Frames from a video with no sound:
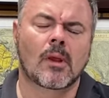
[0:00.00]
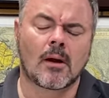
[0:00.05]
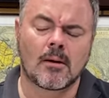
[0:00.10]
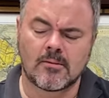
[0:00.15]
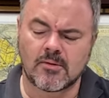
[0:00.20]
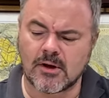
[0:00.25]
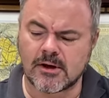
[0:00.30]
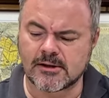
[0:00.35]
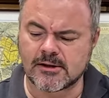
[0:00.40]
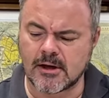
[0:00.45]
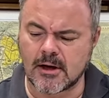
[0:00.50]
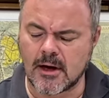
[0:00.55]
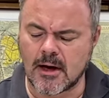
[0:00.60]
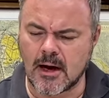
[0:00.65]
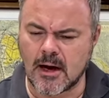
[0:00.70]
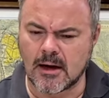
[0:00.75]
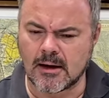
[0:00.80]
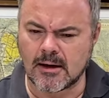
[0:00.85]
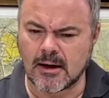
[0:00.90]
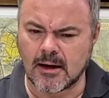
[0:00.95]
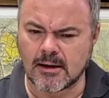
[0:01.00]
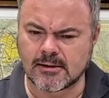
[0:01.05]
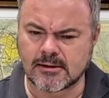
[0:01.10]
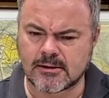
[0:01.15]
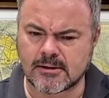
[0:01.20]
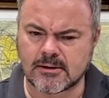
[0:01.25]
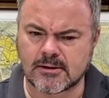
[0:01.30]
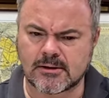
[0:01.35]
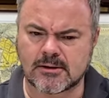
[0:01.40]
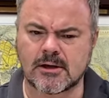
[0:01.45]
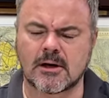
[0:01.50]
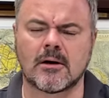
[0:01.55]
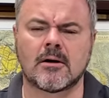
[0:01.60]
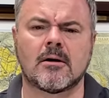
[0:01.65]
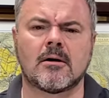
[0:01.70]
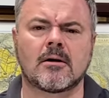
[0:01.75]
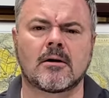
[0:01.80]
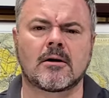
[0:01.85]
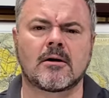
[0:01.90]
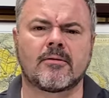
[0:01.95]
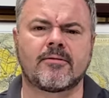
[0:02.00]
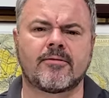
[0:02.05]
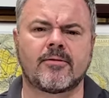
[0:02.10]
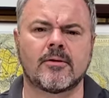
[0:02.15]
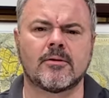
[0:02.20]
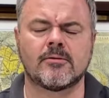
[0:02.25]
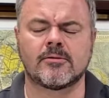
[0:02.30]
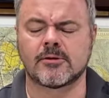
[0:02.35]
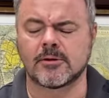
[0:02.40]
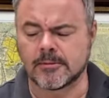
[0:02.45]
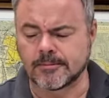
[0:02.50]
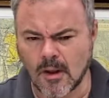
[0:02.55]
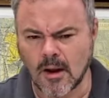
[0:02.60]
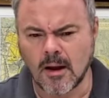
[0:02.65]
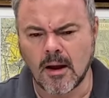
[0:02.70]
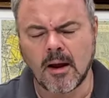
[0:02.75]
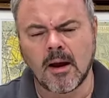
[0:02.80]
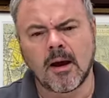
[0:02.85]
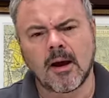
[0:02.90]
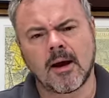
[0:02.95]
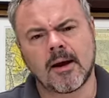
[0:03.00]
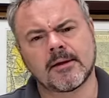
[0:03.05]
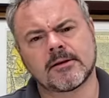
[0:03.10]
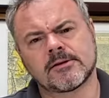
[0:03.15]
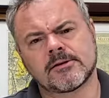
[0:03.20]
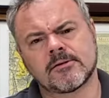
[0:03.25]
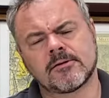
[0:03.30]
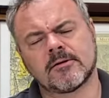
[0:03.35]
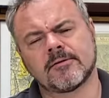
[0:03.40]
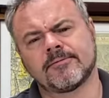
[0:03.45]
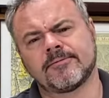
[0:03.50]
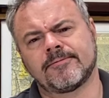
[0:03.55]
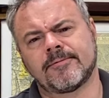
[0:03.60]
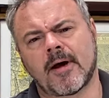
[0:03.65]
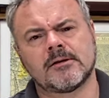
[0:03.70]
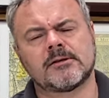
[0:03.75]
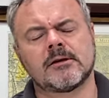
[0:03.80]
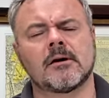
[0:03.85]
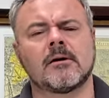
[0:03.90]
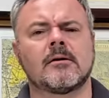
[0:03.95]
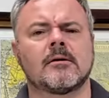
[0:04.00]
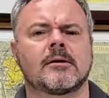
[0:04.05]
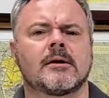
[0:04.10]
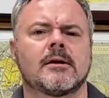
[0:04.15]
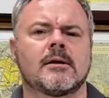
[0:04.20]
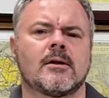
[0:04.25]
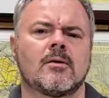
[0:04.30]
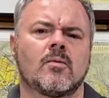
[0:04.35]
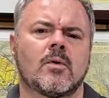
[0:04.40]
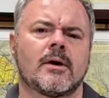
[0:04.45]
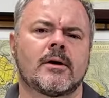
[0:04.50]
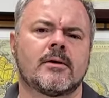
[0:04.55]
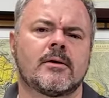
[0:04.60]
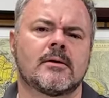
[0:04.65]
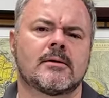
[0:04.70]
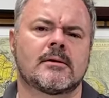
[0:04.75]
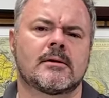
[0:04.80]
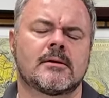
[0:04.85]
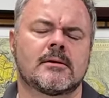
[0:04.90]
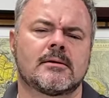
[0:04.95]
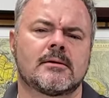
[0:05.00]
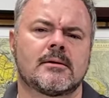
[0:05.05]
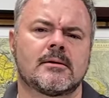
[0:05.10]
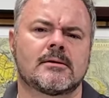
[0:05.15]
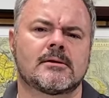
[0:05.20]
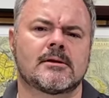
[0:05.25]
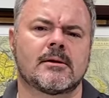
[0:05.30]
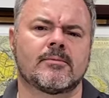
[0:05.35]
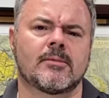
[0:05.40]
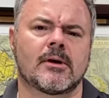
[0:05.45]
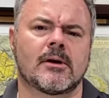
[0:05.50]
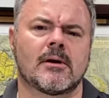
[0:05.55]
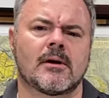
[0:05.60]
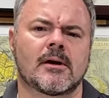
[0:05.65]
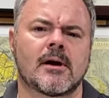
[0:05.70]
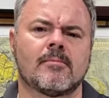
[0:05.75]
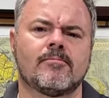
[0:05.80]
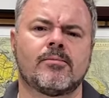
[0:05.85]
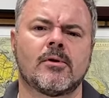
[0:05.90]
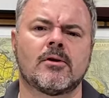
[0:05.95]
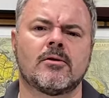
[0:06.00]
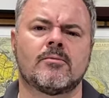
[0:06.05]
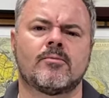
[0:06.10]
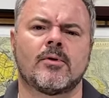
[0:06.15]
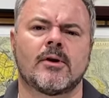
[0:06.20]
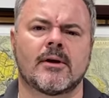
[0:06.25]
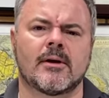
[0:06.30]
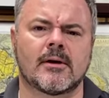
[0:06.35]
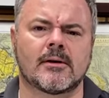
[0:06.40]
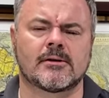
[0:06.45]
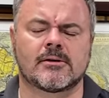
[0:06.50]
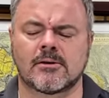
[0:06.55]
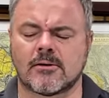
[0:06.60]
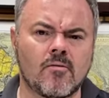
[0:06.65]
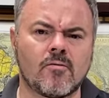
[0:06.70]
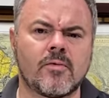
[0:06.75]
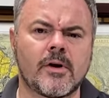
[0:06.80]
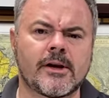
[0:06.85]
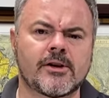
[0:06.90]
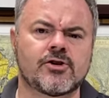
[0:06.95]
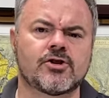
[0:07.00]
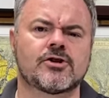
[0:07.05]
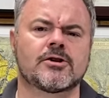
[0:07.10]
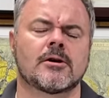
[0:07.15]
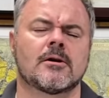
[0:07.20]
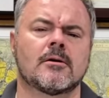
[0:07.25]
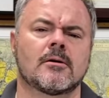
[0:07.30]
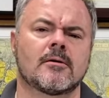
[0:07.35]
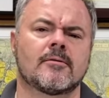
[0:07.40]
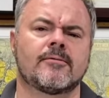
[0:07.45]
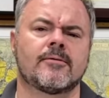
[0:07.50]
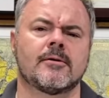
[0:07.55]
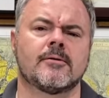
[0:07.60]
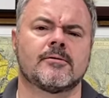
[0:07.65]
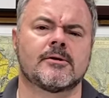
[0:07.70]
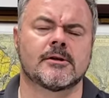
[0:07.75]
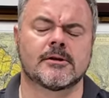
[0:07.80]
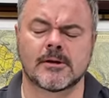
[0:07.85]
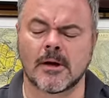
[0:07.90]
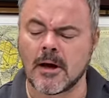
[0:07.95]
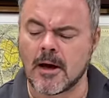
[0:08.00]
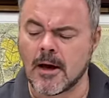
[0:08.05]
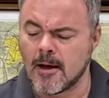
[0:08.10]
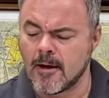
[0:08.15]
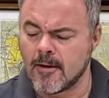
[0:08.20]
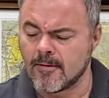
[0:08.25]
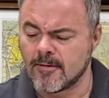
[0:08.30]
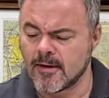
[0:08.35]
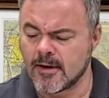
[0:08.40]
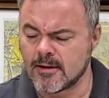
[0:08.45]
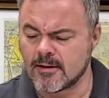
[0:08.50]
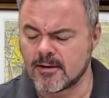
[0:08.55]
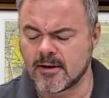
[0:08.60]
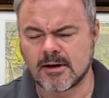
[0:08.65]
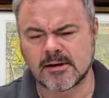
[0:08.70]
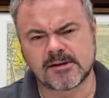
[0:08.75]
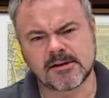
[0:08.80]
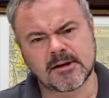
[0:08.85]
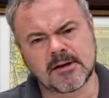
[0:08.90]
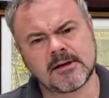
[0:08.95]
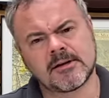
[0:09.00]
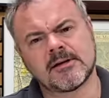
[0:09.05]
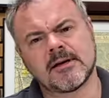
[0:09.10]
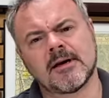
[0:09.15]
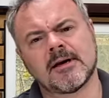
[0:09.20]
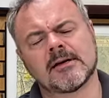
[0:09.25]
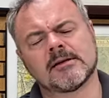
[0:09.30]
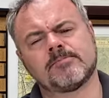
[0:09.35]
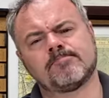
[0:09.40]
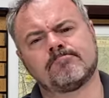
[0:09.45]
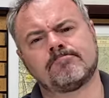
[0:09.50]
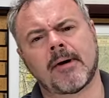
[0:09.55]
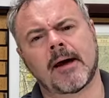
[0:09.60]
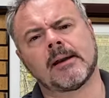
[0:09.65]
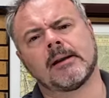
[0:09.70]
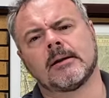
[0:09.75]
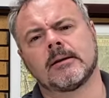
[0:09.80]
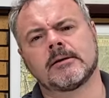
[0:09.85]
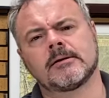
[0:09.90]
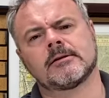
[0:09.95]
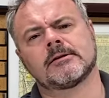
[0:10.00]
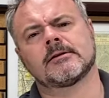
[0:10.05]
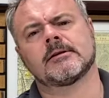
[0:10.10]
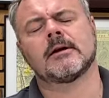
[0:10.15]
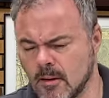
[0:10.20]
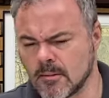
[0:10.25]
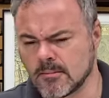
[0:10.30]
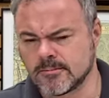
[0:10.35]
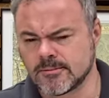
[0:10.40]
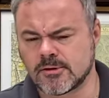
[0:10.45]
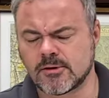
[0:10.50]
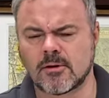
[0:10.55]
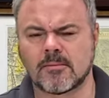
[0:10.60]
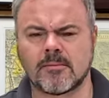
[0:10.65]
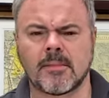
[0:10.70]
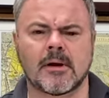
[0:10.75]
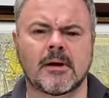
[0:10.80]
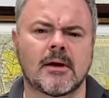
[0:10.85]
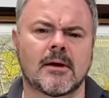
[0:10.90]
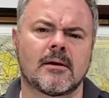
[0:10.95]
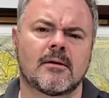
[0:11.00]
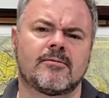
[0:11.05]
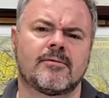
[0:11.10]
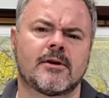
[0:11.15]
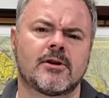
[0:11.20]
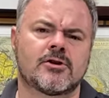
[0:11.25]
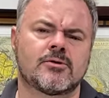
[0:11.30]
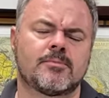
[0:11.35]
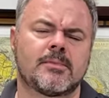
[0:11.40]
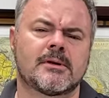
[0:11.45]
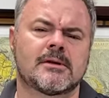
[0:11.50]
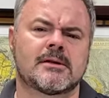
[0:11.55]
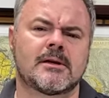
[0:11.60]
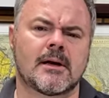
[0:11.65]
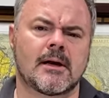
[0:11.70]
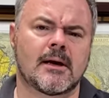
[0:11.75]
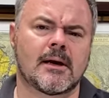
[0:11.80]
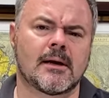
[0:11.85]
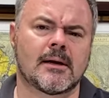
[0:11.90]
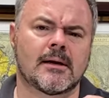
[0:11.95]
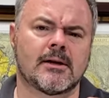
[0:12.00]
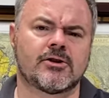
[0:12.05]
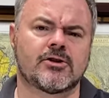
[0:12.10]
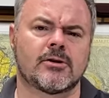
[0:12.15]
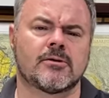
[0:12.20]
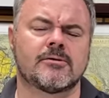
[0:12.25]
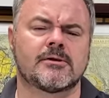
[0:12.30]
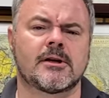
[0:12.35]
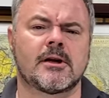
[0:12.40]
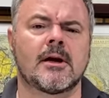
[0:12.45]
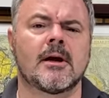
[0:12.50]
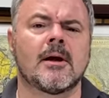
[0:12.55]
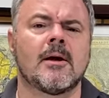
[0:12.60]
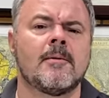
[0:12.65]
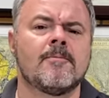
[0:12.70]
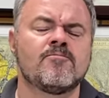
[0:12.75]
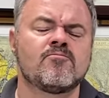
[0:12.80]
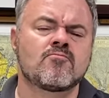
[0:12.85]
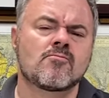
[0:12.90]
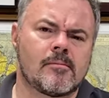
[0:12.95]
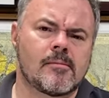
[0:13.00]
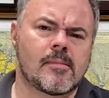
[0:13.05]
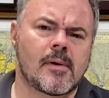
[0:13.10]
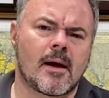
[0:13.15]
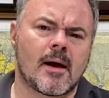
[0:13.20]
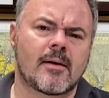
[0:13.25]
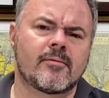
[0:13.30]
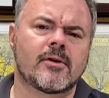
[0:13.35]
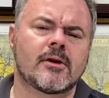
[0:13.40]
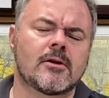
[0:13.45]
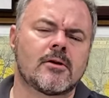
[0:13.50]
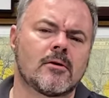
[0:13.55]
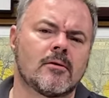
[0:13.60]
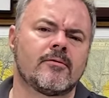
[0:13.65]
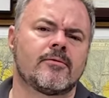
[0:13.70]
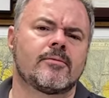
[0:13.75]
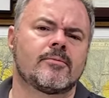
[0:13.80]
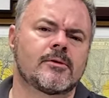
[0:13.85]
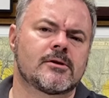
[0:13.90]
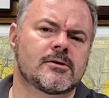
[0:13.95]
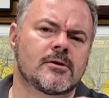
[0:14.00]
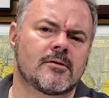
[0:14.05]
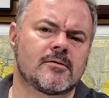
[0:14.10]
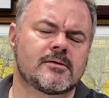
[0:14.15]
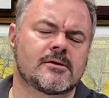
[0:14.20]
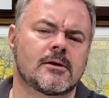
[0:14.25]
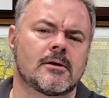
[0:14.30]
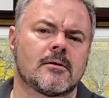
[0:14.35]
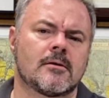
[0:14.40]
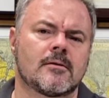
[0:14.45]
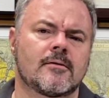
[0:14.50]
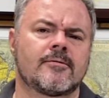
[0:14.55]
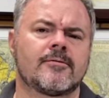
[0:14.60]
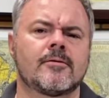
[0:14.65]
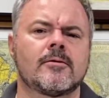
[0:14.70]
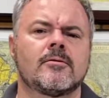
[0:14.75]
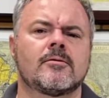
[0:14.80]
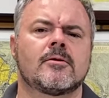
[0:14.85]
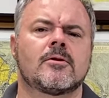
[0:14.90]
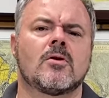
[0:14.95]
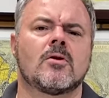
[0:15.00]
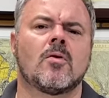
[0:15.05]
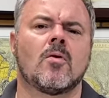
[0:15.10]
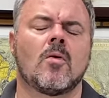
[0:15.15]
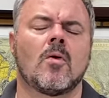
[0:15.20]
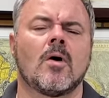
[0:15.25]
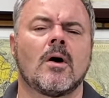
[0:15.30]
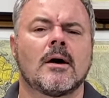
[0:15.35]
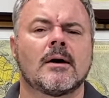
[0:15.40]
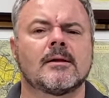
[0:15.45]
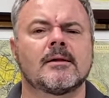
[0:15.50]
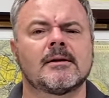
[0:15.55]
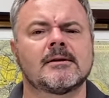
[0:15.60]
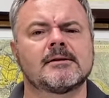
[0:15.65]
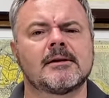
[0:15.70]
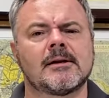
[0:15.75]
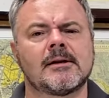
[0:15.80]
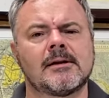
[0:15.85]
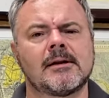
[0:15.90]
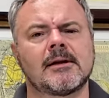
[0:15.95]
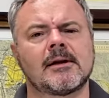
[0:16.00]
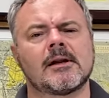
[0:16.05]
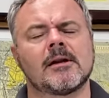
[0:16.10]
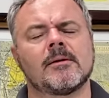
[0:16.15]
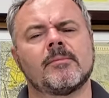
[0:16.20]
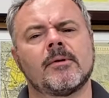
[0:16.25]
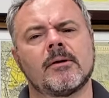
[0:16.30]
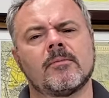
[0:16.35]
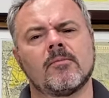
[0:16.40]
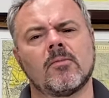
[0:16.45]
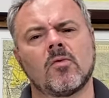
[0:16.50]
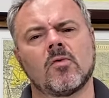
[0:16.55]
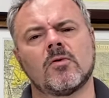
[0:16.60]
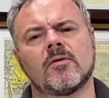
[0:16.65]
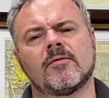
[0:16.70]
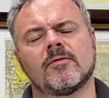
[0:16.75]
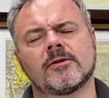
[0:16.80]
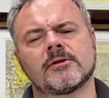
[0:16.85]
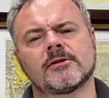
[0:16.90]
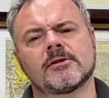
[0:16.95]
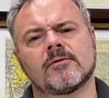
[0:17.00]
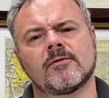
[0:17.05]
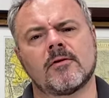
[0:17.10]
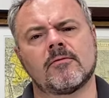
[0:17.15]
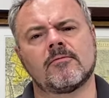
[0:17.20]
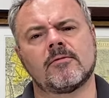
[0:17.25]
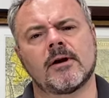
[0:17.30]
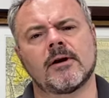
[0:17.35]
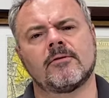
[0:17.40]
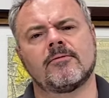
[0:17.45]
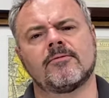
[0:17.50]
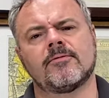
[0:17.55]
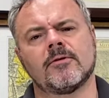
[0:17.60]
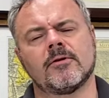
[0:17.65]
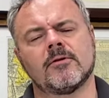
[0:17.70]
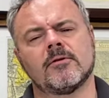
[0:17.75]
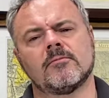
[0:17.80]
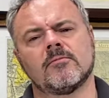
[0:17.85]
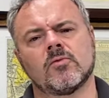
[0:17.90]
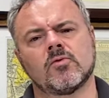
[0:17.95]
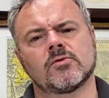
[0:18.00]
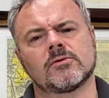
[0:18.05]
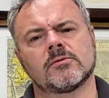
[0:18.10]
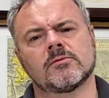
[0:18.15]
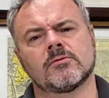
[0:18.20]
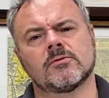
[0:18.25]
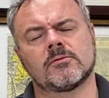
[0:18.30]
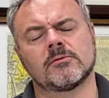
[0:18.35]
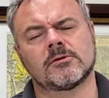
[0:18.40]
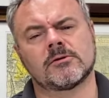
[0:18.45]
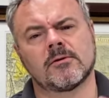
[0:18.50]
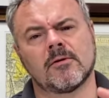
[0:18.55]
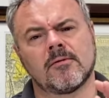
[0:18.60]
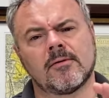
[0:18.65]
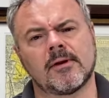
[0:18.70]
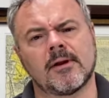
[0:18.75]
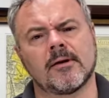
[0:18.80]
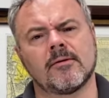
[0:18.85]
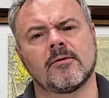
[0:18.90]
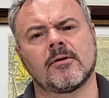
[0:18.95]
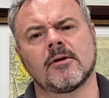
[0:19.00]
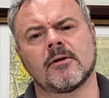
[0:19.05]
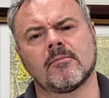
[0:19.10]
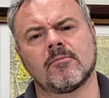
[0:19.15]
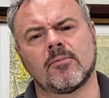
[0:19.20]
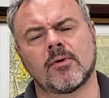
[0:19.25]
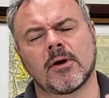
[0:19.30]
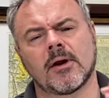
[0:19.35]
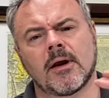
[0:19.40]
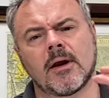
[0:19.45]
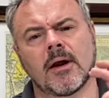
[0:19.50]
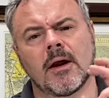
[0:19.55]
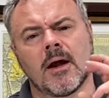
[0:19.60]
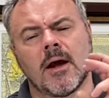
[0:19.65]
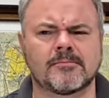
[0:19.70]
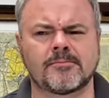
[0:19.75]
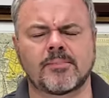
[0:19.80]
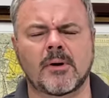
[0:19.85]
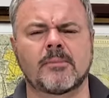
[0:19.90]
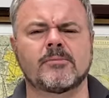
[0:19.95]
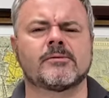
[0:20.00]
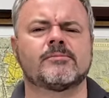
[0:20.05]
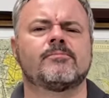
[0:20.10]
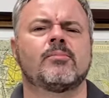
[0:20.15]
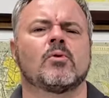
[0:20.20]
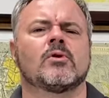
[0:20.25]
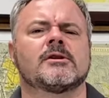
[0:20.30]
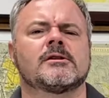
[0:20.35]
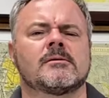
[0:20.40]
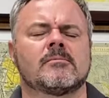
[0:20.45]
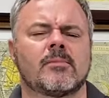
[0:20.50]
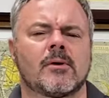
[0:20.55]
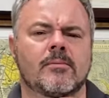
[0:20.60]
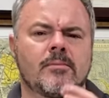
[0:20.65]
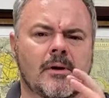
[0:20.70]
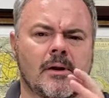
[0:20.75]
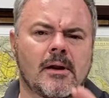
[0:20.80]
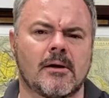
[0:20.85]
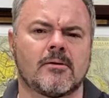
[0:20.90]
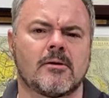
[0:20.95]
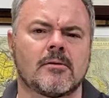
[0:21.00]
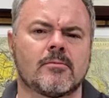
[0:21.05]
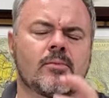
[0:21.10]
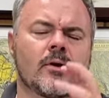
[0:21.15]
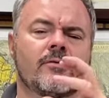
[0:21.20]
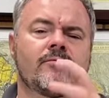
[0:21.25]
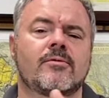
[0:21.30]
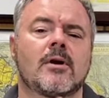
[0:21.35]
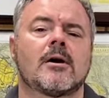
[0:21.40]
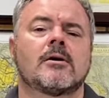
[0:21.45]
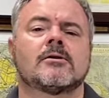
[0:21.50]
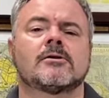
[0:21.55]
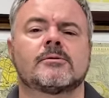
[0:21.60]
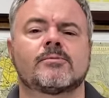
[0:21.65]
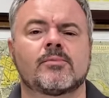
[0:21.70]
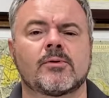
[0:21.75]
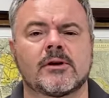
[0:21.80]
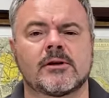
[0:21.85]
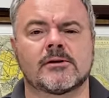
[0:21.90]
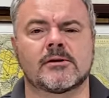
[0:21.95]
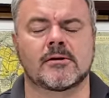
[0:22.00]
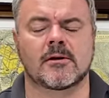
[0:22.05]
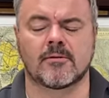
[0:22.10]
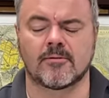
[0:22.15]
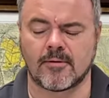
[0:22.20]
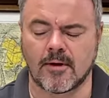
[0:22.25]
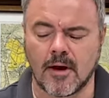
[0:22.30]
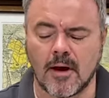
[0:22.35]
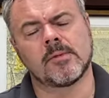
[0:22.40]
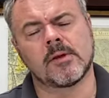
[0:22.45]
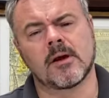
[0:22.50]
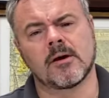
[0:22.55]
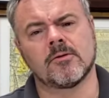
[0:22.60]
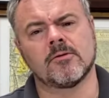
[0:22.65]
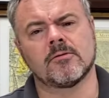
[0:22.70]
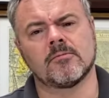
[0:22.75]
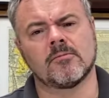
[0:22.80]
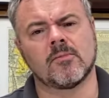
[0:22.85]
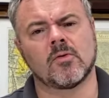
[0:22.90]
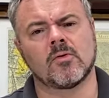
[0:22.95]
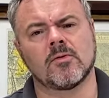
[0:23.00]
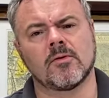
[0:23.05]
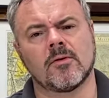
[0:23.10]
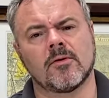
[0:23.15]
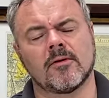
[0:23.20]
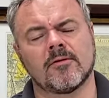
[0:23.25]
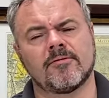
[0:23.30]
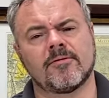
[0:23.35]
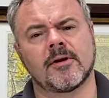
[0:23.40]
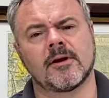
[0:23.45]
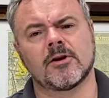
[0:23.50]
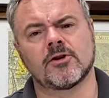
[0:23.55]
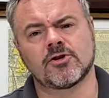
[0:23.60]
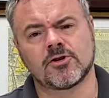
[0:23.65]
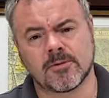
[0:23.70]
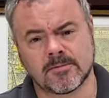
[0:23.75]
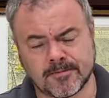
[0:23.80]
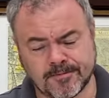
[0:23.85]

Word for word: There's a, a, a dark fruit. It's sort of dark in the way that, that, that something like a blueberry, that sort of rich dark fruit is. The, the acidity is balanced. It's not making the finish particularly juicy. Having gone from the sort of dark fruit core, there's a little bit more of a sort of a red fruit, more towards sort of Loganberry, perhaps boysenberry, but Loganberry raspberry sort of note more on the finish,